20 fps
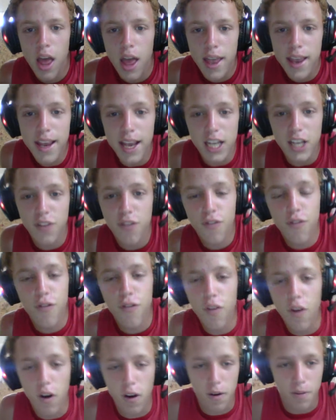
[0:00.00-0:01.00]
yes,
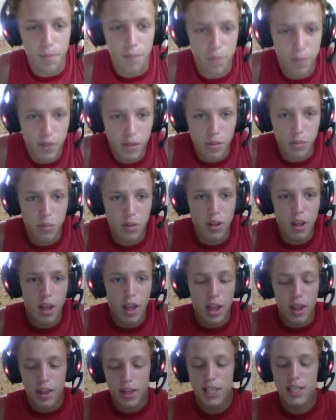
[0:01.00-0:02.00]

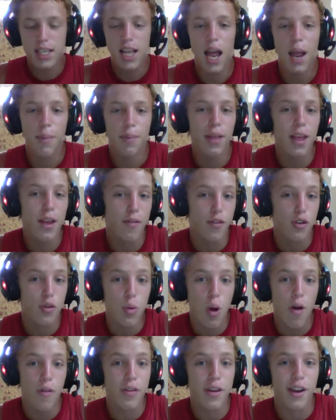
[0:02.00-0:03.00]
this guy played for
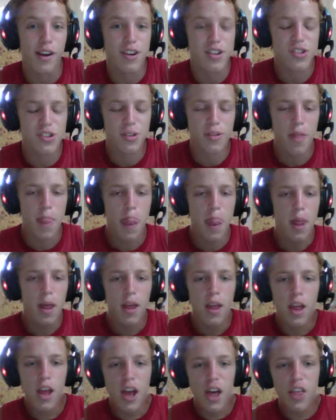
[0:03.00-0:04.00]
12 years.
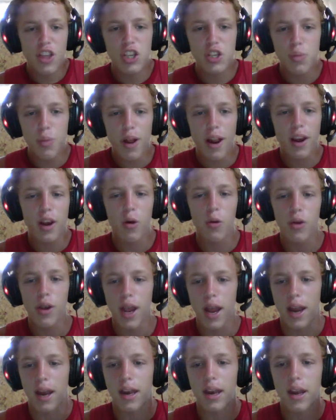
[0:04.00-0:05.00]
This is what I don't
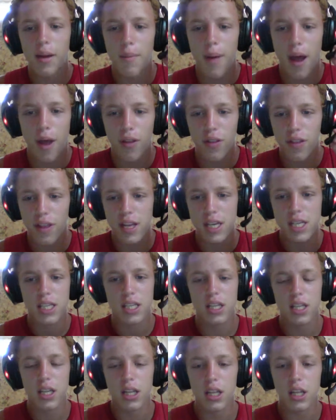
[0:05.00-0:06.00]
get about
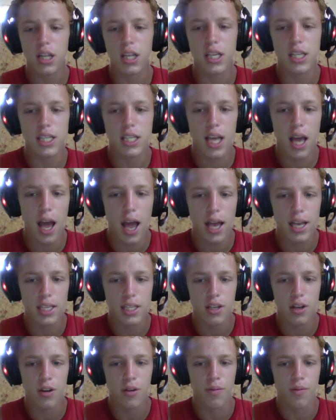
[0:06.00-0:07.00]
these
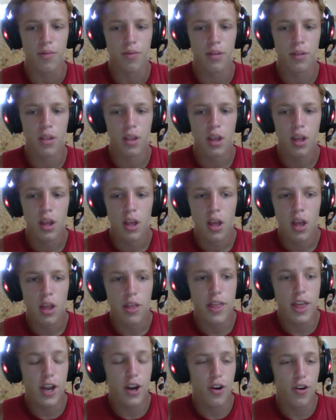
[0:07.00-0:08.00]
guys
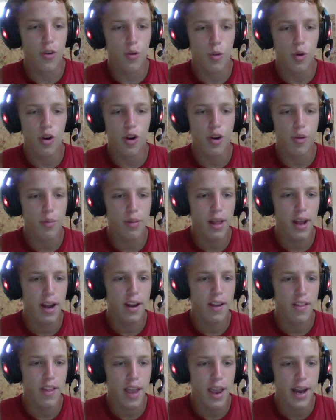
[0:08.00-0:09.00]
that were played
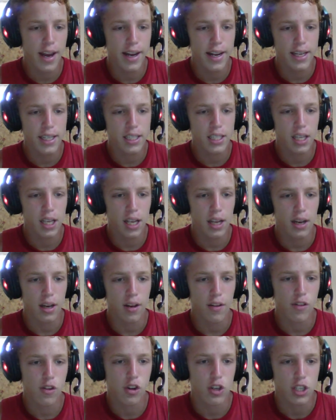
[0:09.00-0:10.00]
in the 80s, and
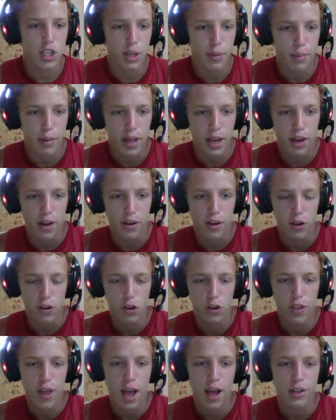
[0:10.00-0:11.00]
of course he played until
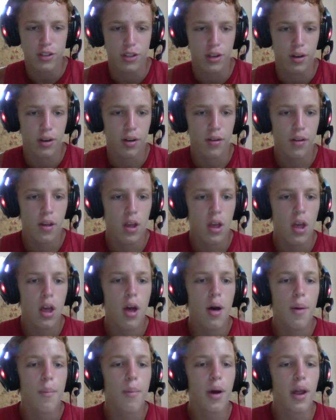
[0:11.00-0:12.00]
2000.
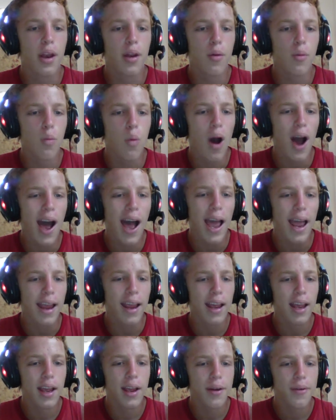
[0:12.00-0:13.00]
But why?
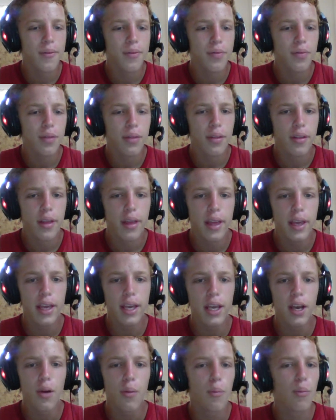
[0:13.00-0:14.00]

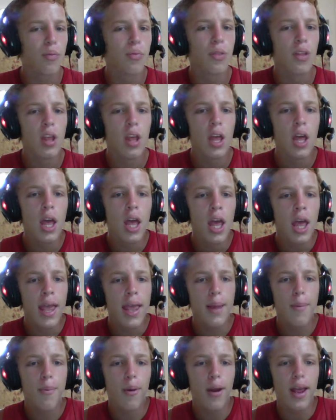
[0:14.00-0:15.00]
He
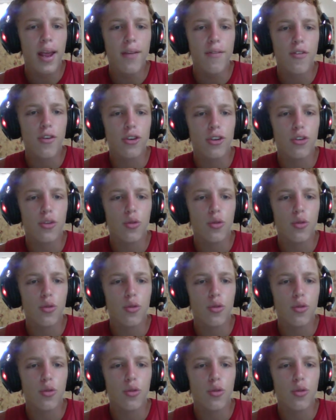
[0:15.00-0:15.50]
played for